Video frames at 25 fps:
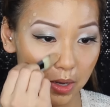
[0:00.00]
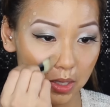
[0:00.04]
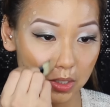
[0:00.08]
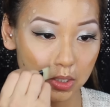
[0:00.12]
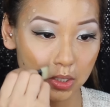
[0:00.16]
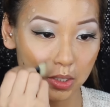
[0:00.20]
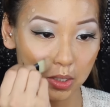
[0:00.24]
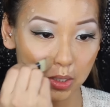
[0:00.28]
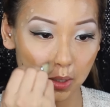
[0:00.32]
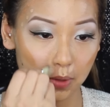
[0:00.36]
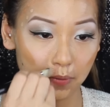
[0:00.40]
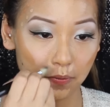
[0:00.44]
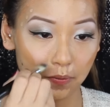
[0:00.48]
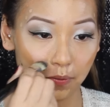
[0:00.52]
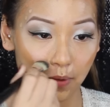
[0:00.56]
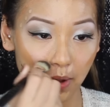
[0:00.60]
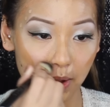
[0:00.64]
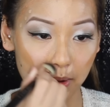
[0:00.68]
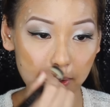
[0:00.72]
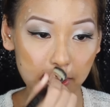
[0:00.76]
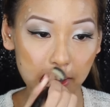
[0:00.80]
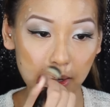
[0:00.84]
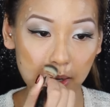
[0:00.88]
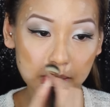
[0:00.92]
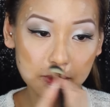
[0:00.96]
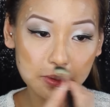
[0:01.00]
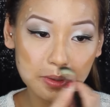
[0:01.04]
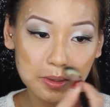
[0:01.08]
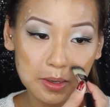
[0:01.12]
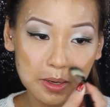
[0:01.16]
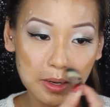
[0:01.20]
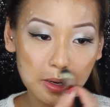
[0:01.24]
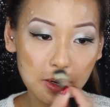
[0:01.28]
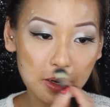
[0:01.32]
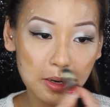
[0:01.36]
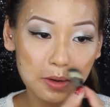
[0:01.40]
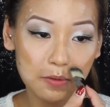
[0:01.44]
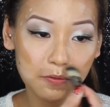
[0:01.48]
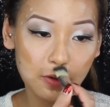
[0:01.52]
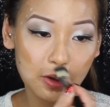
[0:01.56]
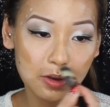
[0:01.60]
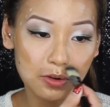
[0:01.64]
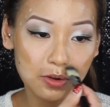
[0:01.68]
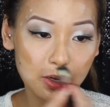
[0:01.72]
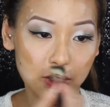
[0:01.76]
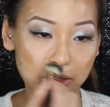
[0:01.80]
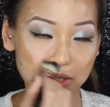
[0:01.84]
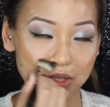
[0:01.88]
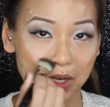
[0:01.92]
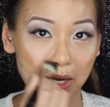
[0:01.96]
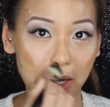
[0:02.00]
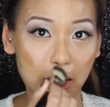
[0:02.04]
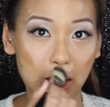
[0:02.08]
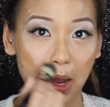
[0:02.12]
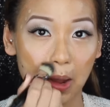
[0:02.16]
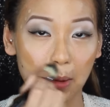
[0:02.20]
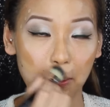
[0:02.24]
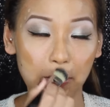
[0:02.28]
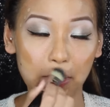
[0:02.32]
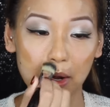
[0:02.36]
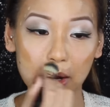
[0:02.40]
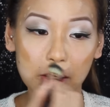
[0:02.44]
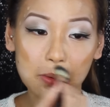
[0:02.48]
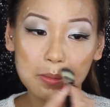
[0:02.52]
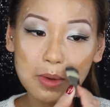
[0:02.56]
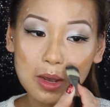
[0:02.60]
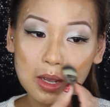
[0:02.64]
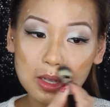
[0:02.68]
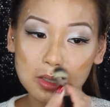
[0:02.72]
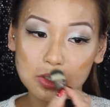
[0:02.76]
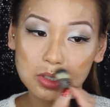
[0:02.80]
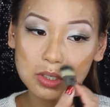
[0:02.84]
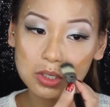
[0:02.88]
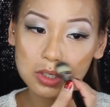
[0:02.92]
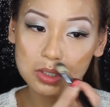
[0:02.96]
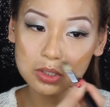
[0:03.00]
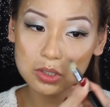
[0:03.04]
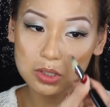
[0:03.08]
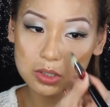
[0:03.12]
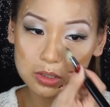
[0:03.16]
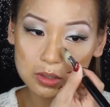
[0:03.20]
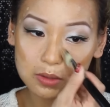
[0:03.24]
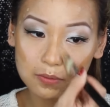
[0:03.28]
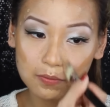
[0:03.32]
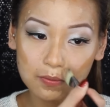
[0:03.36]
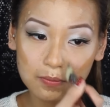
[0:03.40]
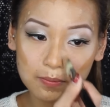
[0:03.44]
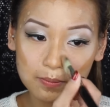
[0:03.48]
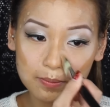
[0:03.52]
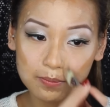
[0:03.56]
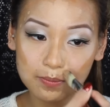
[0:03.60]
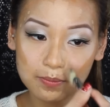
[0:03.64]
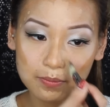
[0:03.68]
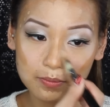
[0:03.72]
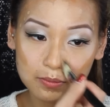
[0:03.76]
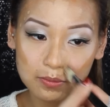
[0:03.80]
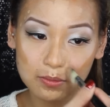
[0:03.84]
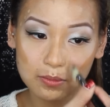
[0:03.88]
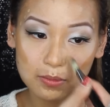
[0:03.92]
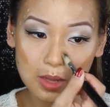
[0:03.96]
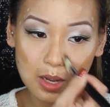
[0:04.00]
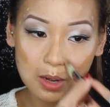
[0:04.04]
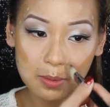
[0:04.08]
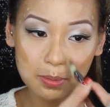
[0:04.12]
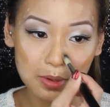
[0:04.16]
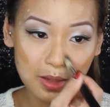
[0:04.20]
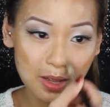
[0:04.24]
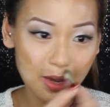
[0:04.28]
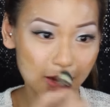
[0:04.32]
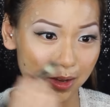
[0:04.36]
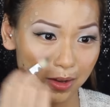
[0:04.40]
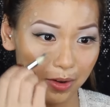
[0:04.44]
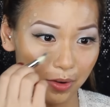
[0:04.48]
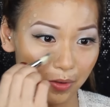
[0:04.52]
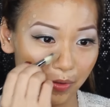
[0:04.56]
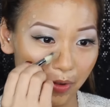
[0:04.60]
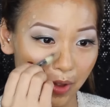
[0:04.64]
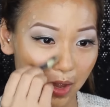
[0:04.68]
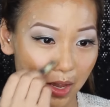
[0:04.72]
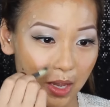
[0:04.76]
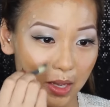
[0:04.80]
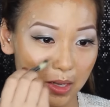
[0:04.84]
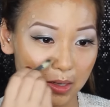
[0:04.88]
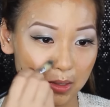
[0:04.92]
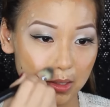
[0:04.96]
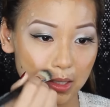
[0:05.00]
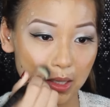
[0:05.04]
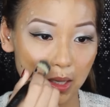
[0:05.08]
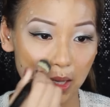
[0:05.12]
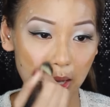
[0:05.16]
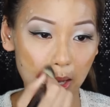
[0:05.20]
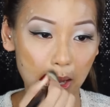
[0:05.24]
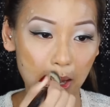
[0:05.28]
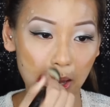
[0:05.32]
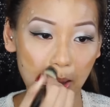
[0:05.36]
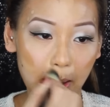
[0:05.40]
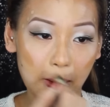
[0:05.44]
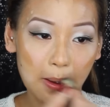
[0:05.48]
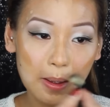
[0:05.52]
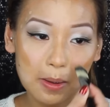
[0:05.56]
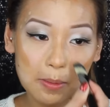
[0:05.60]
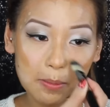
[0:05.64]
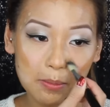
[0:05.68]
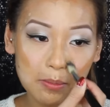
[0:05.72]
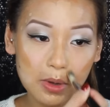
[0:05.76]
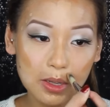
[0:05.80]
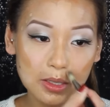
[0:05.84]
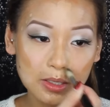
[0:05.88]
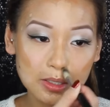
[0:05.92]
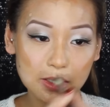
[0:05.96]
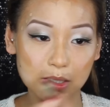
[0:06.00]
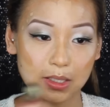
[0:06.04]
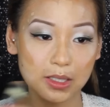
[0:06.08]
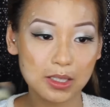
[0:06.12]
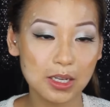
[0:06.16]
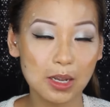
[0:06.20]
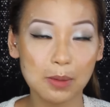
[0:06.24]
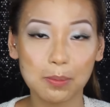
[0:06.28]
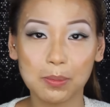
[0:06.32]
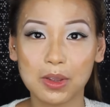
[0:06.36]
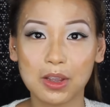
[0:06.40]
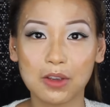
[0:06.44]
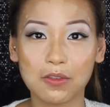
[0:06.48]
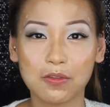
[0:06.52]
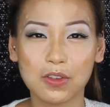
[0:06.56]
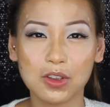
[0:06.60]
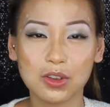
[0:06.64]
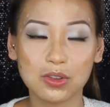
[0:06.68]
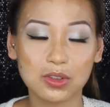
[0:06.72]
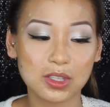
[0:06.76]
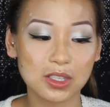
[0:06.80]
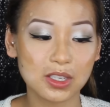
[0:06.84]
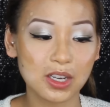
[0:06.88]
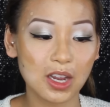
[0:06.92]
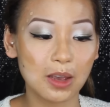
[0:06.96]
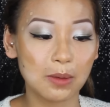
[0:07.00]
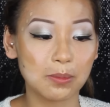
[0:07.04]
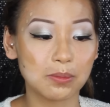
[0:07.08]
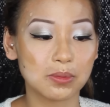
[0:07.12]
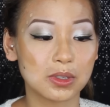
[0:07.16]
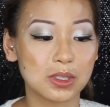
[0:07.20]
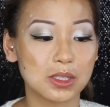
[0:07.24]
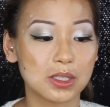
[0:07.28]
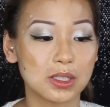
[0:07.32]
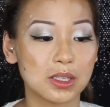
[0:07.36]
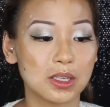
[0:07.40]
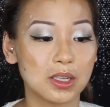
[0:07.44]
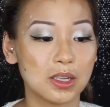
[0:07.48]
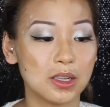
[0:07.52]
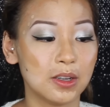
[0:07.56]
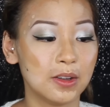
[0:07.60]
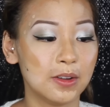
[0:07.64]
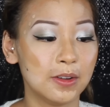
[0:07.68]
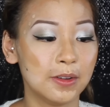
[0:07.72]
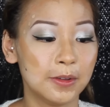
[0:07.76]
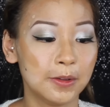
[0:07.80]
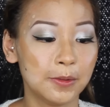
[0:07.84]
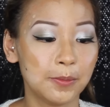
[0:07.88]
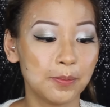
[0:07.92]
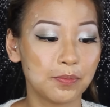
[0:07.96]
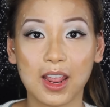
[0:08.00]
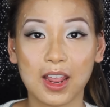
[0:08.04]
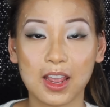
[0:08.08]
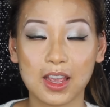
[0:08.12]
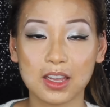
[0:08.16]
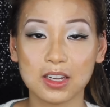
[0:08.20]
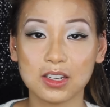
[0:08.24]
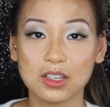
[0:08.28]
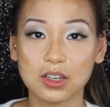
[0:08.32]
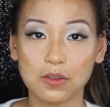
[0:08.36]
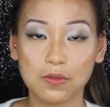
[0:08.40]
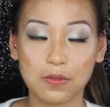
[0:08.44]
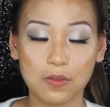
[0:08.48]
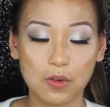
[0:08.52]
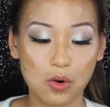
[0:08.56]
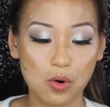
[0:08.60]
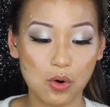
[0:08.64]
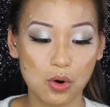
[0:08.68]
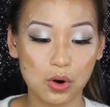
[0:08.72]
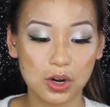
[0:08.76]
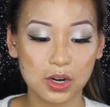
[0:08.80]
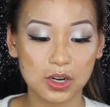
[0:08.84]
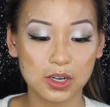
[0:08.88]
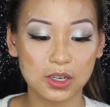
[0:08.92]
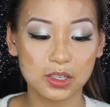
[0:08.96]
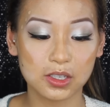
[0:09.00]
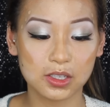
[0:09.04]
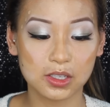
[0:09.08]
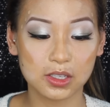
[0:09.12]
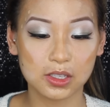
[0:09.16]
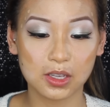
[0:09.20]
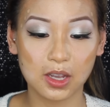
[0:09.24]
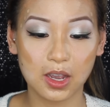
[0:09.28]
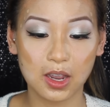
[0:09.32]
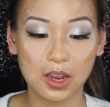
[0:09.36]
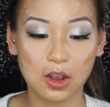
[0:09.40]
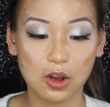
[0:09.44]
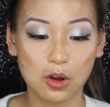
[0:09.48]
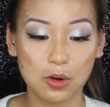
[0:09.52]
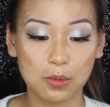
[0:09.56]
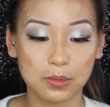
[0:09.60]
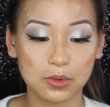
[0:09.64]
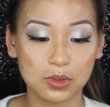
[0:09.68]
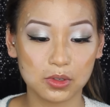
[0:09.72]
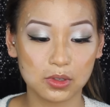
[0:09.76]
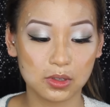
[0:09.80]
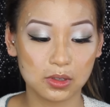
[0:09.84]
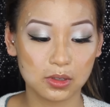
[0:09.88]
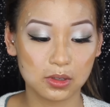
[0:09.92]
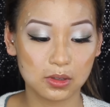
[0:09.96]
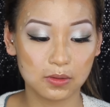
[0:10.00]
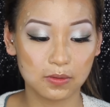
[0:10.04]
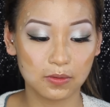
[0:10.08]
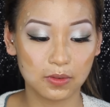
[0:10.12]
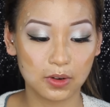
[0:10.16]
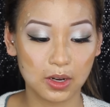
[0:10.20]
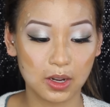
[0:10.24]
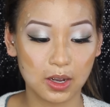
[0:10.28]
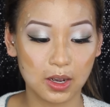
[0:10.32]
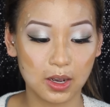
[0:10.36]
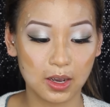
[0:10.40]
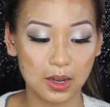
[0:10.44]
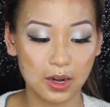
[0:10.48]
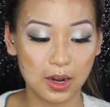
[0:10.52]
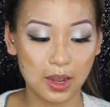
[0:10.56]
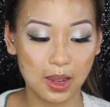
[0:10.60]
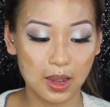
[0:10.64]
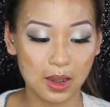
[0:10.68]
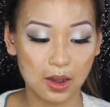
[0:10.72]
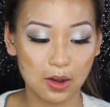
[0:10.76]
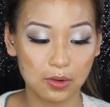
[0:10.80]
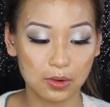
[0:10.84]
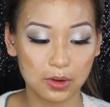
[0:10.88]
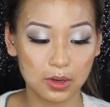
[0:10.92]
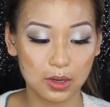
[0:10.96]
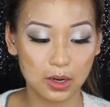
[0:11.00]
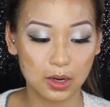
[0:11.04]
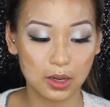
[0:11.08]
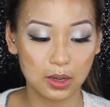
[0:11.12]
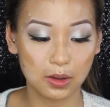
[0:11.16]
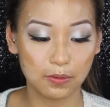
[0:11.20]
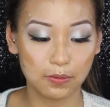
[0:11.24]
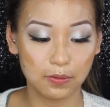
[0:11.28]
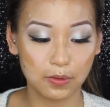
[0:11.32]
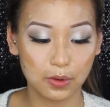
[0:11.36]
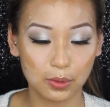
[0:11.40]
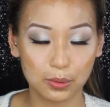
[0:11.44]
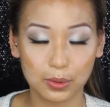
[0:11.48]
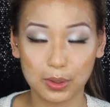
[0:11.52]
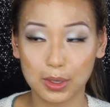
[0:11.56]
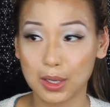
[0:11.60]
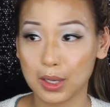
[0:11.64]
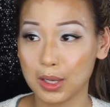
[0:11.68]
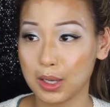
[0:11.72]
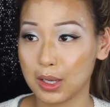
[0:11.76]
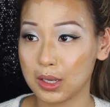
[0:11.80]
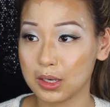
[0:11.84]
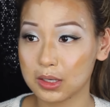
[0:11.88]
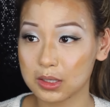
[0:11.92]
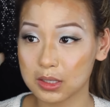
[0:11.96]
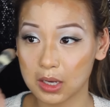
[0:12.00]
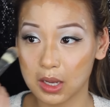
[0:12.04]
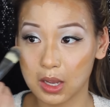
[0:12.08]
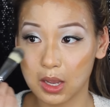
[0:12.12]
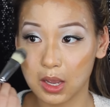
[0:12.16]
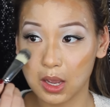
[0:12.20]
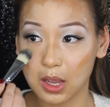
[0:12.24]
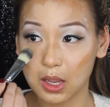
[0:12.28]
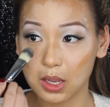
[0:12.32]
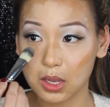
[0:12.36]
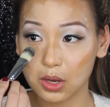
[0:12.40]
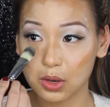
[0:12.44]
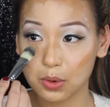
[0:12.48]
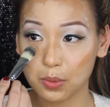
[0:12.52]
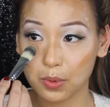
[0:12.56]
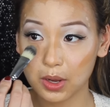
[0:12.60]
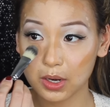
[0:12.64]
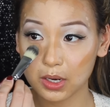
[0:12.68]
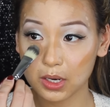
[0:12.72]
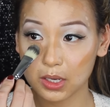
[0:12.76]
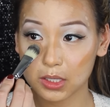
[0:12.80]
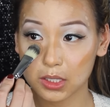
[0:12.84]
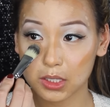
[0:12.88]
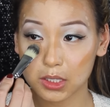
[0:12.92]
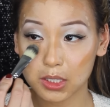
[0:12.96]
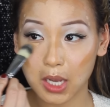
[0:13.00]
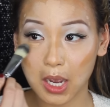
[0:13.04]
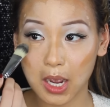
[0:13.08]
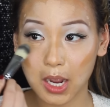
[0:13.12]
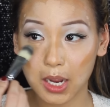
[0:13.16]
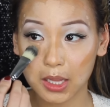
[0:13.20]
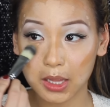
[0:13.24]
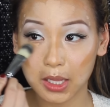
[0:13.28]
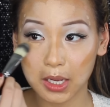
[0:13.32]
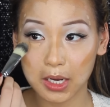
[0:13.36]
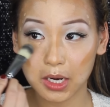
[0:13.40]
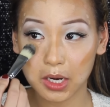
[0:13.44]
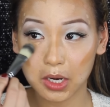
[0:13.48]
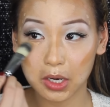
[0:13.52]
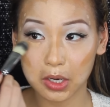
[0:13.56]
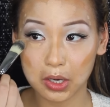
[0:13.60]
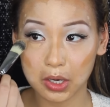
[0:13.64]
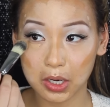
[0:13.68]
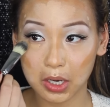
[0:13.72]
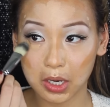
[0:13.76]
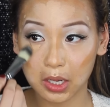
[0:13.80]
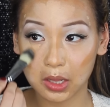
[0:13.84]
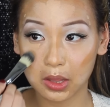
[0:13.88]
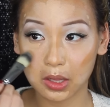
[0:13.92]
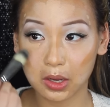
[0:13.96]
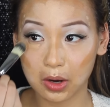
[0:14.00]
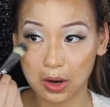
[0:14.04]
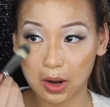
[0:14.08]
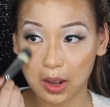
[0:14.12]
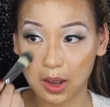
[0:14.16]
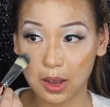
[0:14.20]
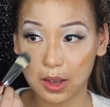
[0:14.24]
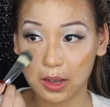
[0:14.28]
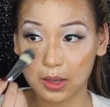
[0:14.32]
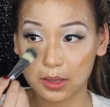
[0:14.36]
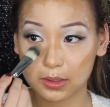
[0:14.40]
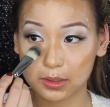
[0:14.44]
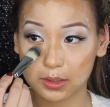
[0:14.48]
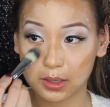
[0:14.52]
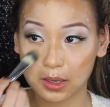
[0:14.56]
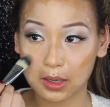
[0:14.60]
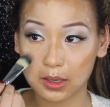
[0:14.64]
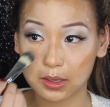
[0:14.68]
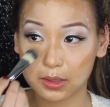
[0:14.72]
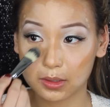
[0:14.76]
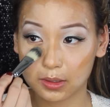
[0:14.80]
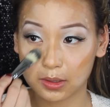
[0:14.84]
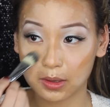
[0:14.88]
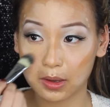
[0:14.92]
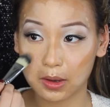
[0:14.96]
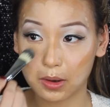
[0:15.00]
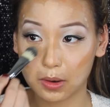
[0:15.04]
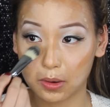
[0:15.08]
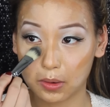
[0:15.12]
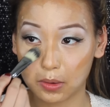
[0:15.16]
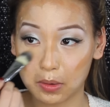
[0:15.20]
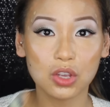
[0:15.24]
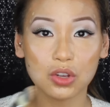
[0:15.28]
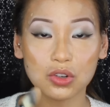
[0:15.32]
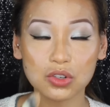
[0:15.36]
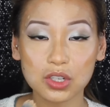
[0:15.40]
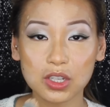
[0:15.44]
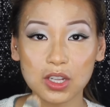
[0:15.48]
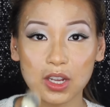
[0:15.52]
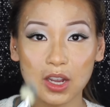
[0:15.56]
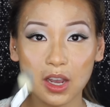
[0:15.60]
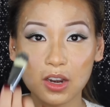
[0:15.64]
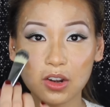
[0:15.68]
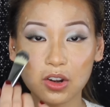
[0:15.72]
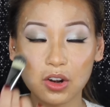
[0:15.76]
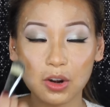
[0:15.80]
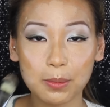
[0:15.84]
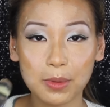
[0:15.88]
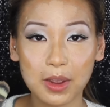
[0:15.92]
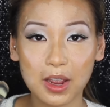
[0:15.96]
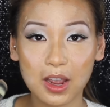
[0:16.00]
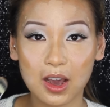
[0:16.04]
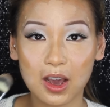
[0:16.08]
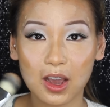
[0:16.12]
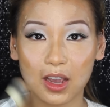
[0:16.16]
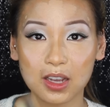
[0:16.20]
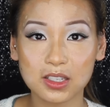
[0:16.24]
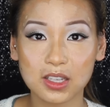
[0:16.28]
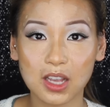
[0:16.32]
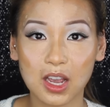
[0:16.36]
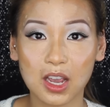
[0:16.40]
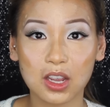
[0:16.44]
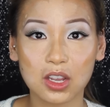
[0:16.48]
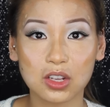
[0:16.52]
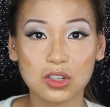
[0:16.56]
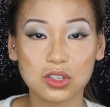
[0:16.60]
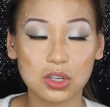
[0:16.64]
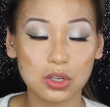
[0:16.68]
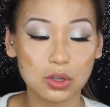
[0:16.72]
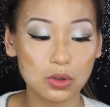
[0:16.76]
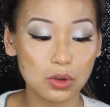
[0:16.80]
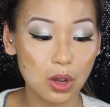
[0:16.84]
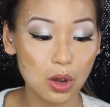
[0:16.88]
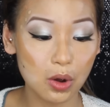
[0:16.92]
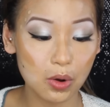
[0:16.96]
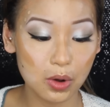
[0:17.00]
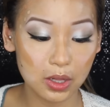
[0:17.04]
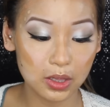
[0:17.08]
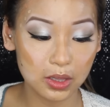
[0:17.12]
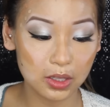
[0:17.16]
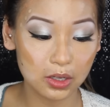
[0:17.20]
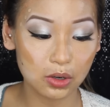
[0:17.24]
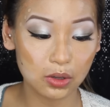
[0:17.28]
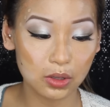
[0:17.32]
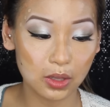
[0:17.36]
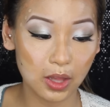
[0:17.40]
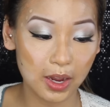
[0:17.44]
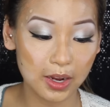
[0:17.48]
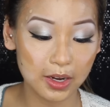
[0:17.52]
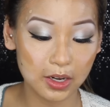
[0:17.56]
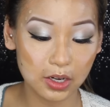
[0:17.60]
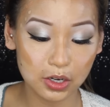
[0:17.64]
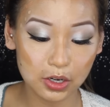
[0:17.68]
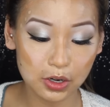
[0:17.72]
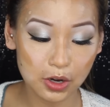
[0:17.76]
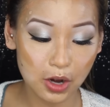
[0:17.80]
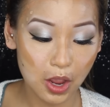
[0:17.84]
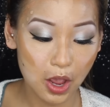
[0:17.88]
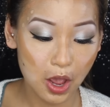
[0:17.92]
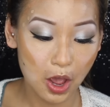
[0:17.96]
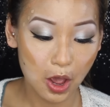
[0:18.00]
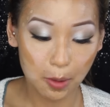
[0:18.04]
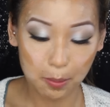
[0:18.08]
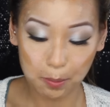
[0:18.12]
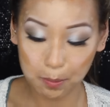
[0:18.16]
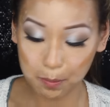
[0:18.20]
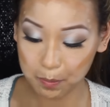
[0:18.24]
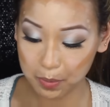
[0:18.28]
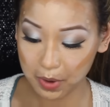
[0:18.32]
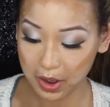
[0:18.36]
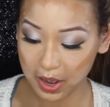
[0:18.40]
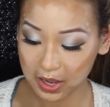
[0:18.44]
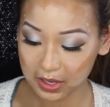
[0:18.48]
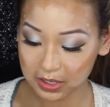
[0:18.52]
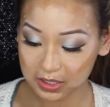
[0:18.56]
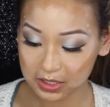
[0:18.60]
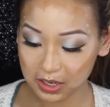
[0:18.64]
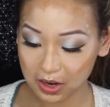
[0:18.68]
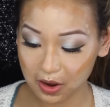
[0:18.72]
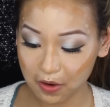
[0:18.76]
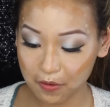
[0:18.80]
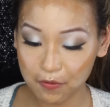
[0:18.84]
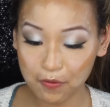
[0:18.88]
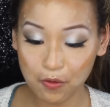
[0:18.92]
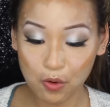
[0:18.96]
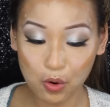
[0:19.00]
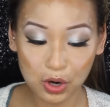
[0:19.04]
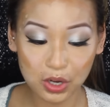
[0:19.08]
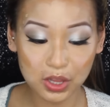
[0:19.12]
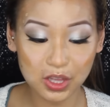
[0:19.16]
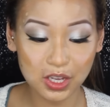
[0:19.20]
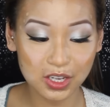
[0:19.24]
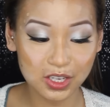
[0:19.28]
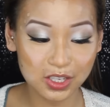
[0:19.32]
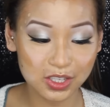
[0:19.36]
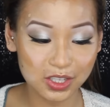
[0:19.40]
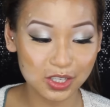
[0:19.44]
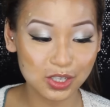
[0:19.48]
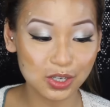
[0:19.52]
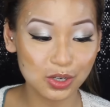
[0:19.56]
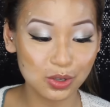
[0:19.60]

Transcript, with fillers: much you're foundationing, foundationing, pretty much you're just applying your face, but just skipping a few steps. And of course, I almost forgot, how can I forget? You want to just highlight underneath your eyes like so. Usually under my eyes, I do go a little lighter, but for this